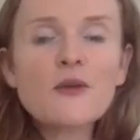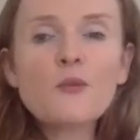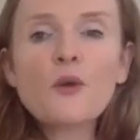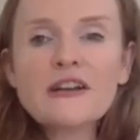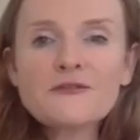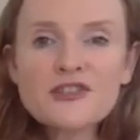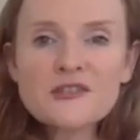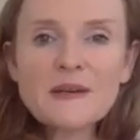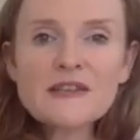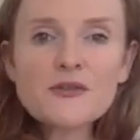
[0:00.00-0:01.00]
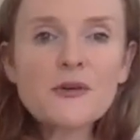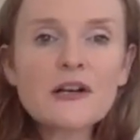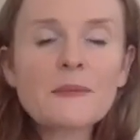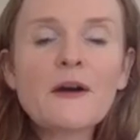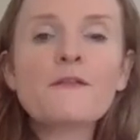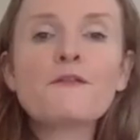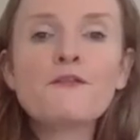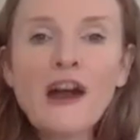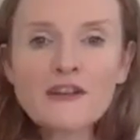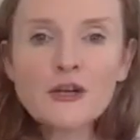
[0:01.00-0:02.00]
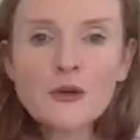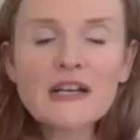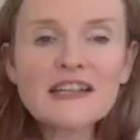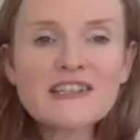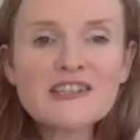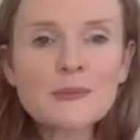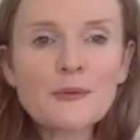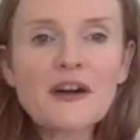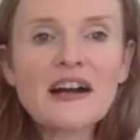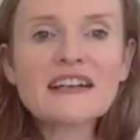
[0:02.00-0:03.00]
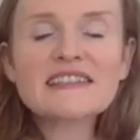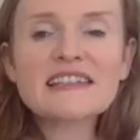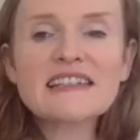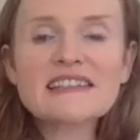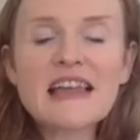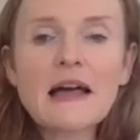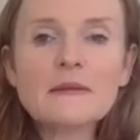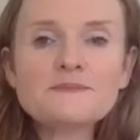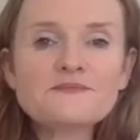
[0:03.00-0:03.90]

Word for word: what I've just been talking about very quickly to summarize is that